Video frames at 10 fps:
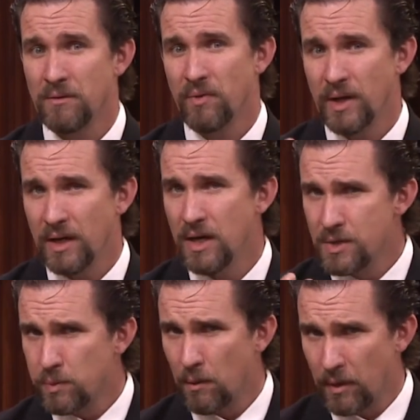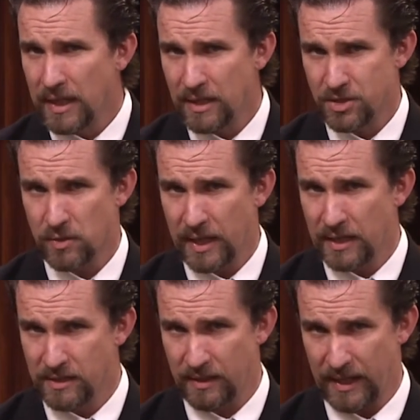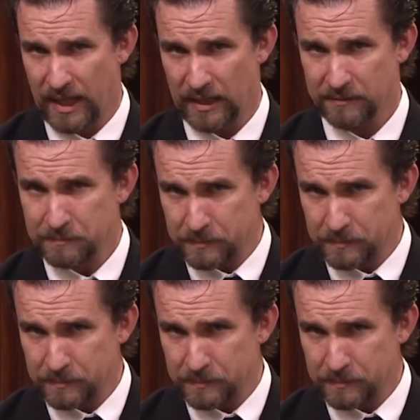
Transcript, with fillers: Friend, here's what we're illustrating today.